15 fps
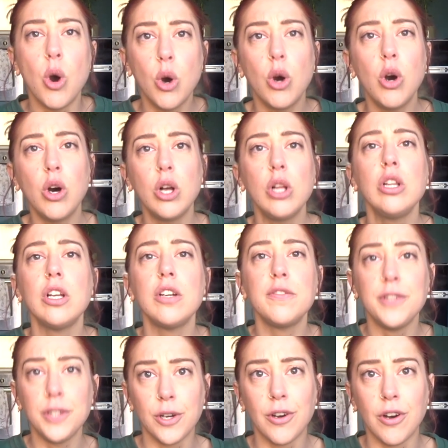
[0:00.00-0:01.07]
all of
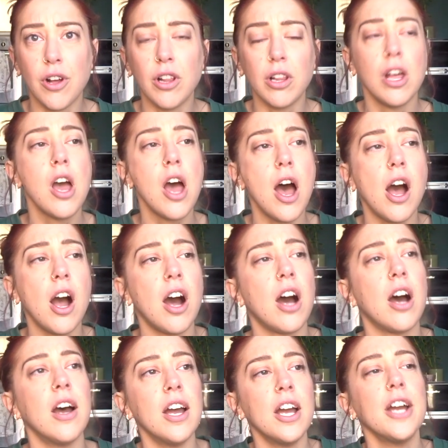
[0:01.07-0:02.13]
y'all
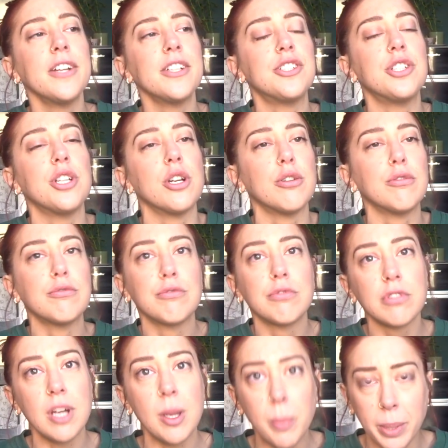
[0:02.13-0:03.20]
are
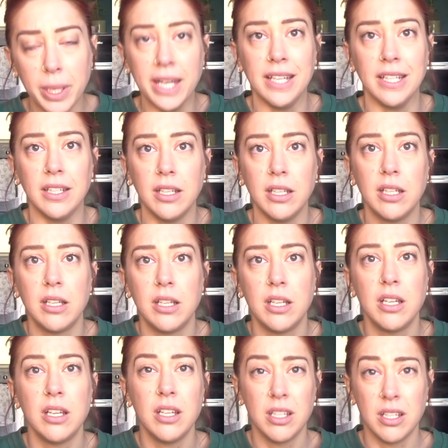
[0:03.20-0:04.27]
tripping.
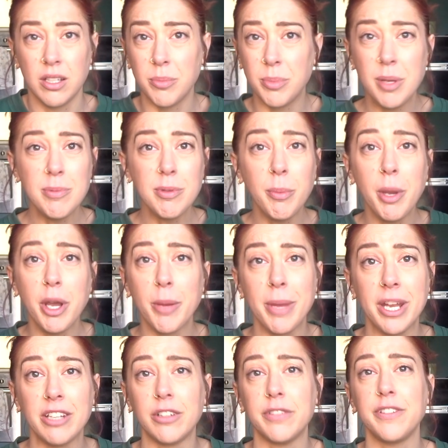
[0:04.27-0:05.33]
Khabib
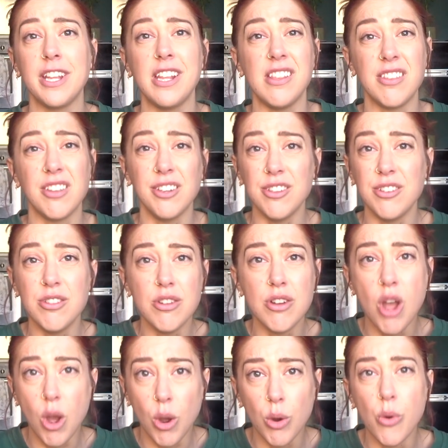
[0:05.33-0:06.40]
Nurmagomedov is
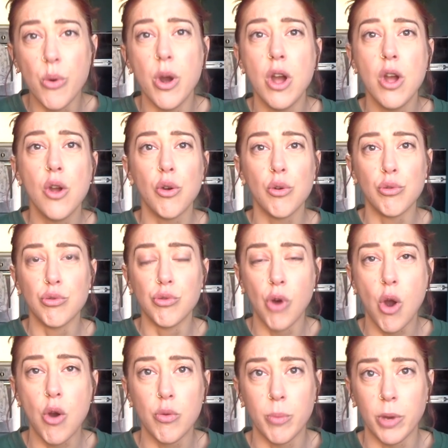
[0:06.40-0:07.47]
no
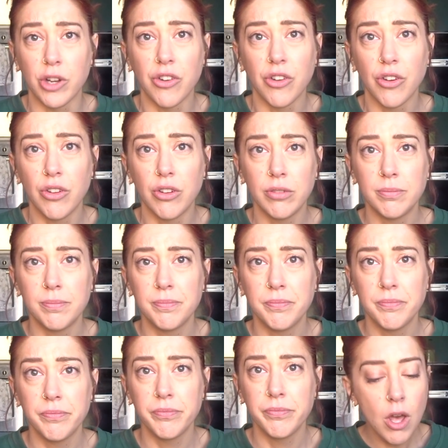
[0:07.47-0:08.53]
role model.
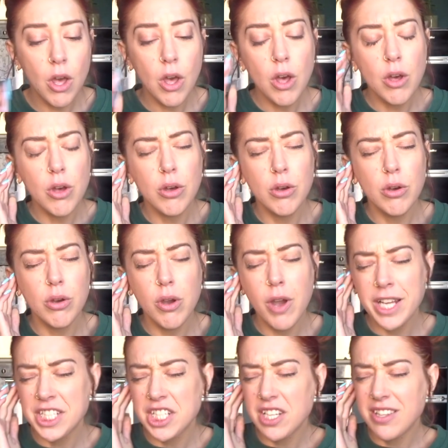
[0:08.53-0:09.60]
Ooh,
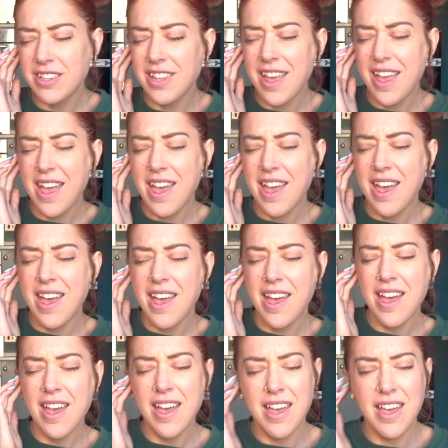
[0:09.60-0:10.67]
what you
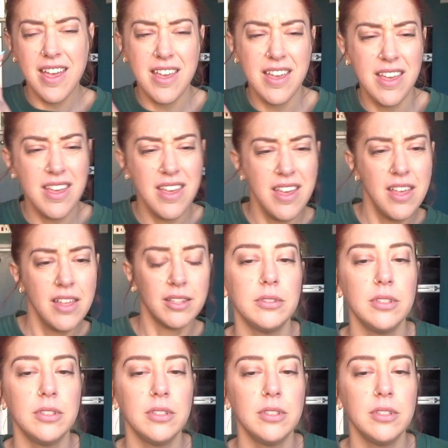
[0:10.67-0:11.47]
say?